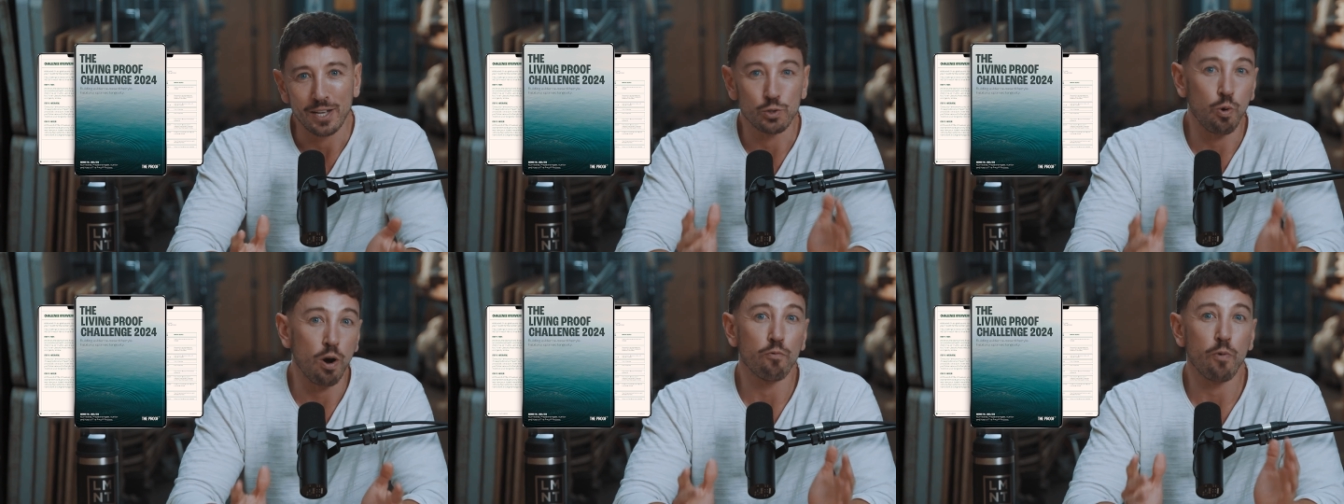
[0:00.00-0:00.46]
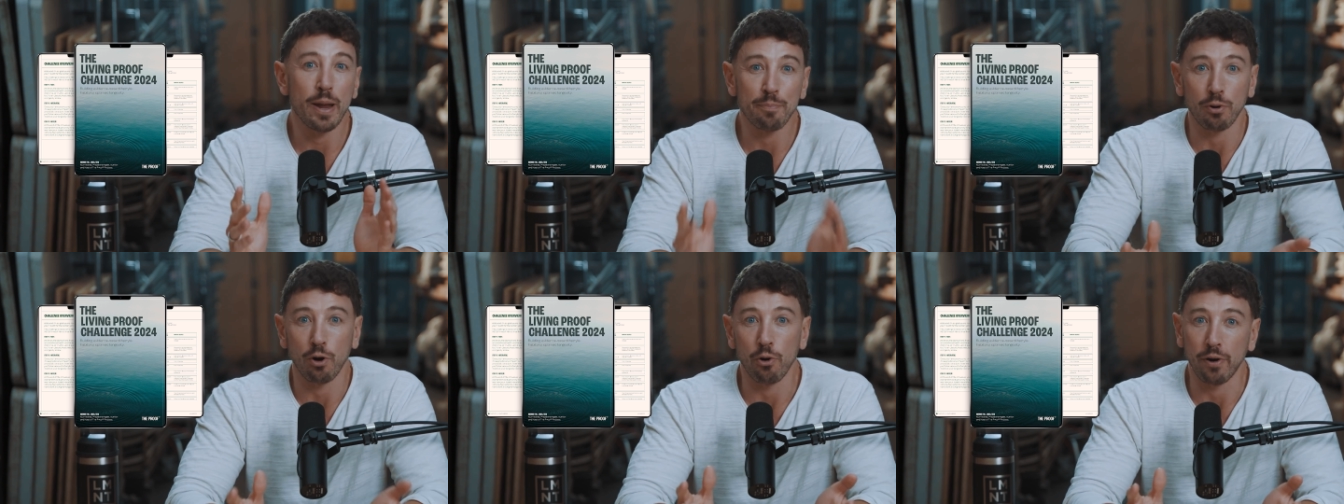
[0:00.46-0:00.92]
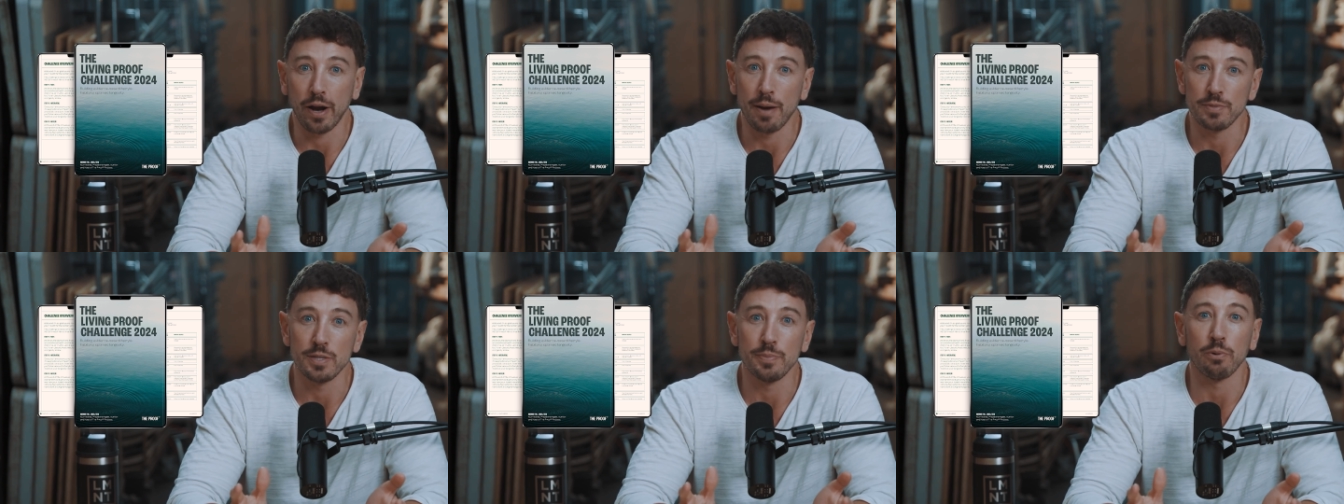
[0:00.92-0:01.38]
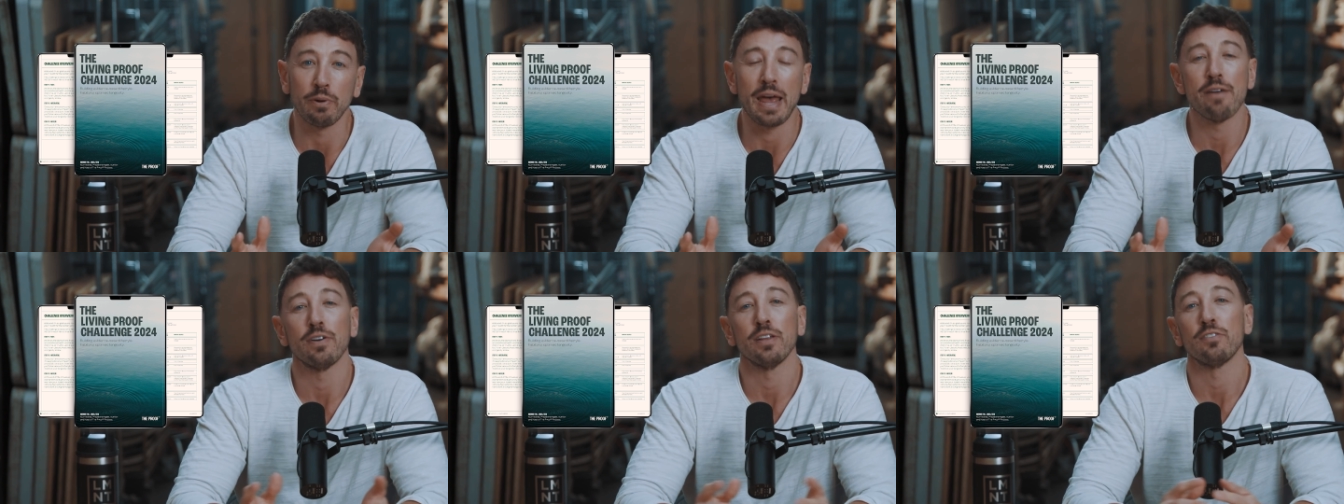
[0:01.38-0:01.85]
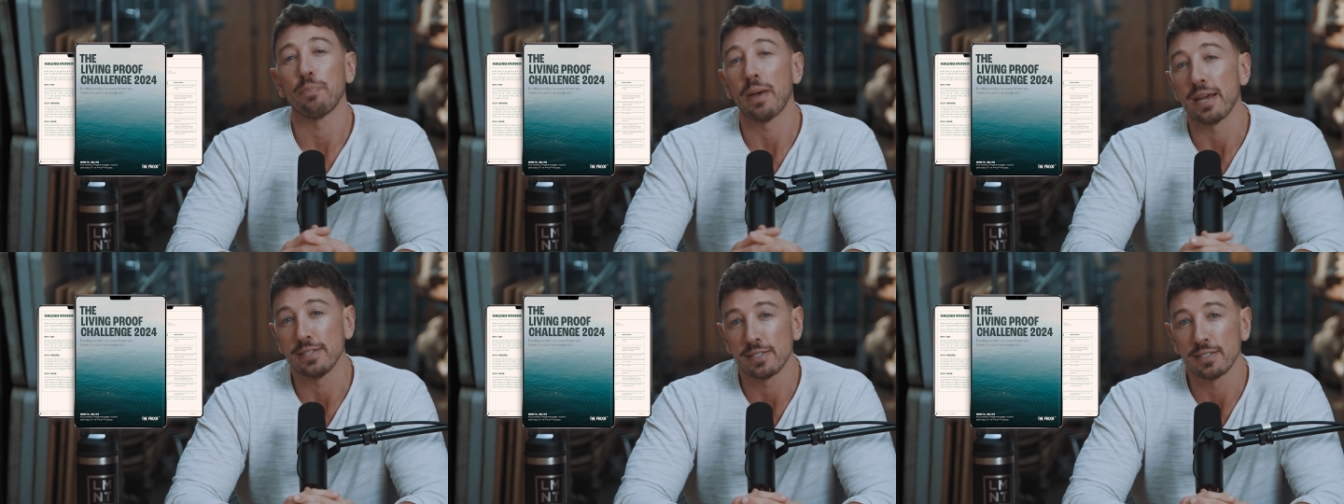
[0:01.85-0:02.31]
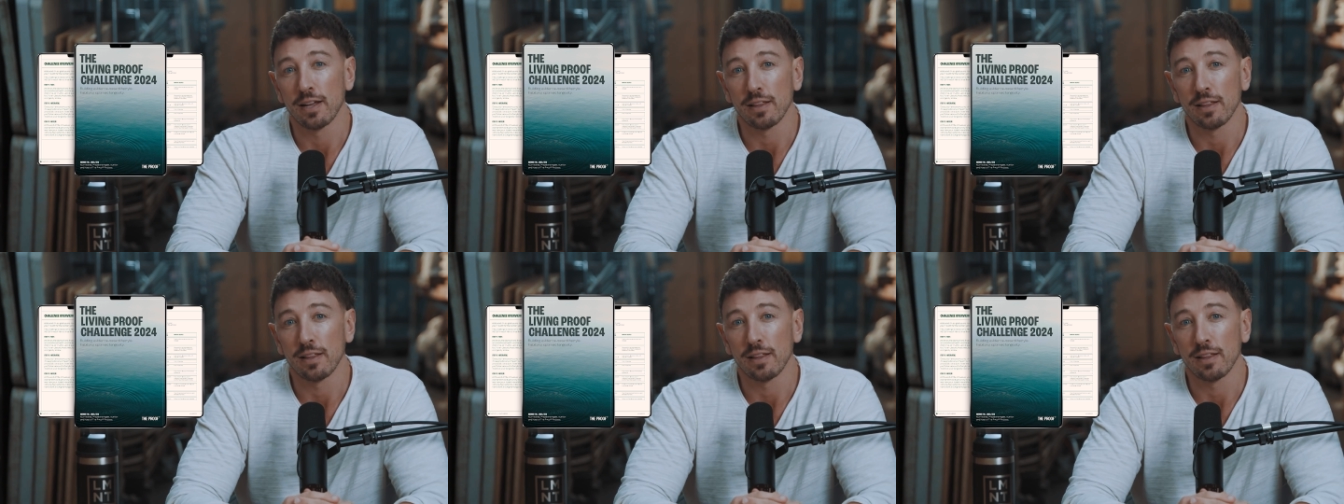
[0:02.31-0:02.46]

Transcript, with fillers: a twelve-week program to build evidence-based